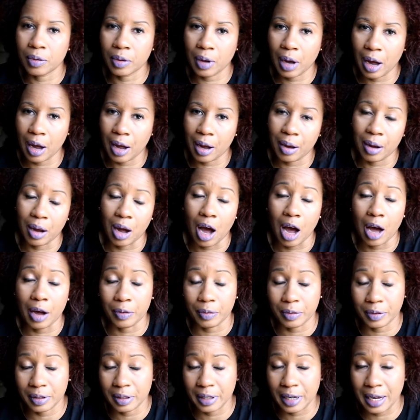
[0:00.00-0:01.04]
uh,
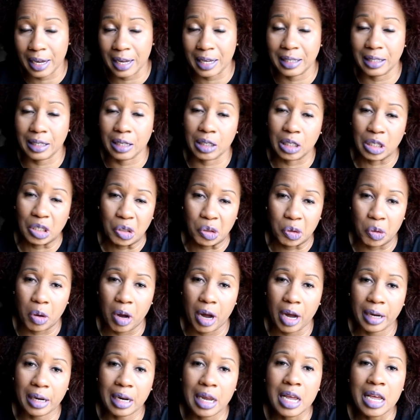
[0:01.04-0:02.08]
hot days and so
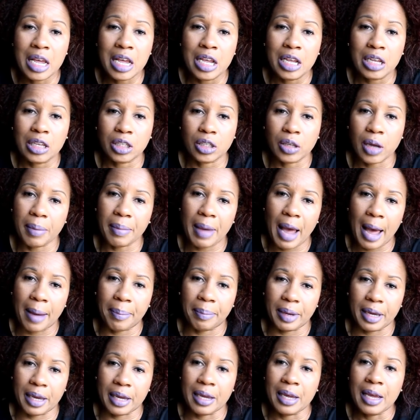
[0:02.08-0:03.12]
on. So I'm
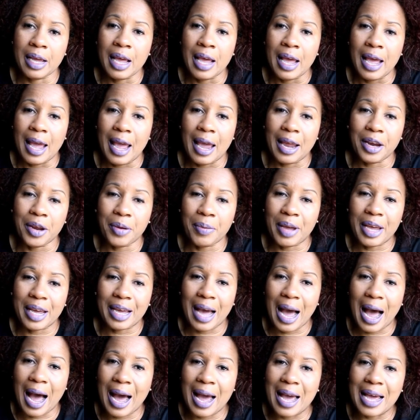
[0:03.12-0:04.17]
happy. Anyway,
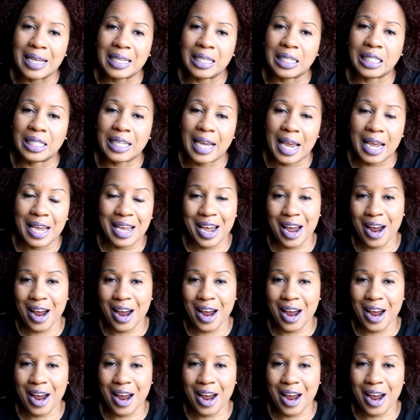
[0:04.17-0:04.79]
guys, take